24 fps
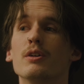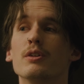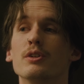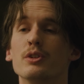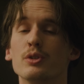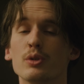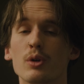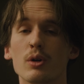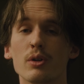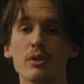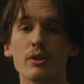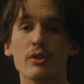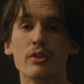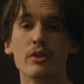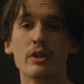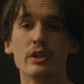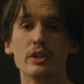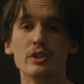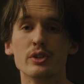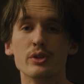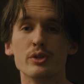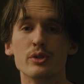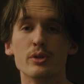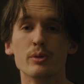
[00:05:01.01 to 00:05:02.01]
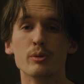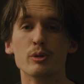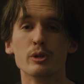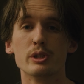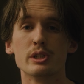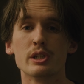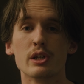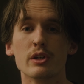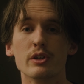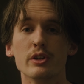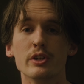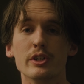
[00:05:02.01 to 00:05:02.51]
Do all the things
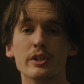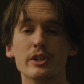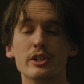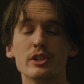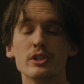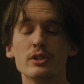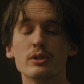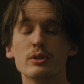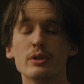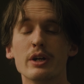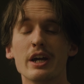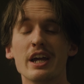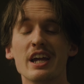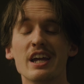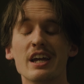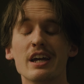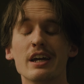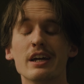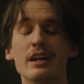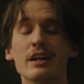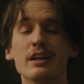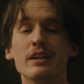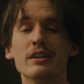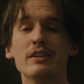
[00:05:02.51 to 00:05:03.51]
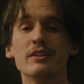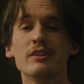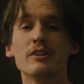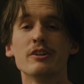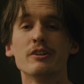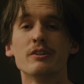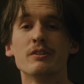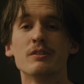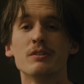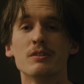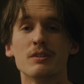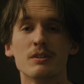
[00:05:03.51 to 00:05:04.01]
YouTubers tell you to do, and
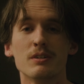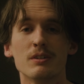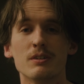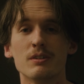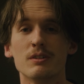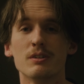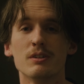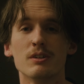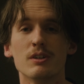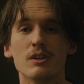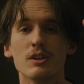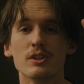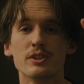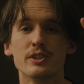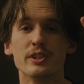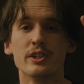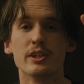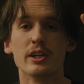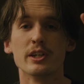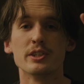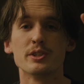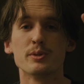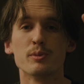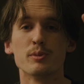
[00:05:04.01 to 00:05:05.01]
I'll see you guys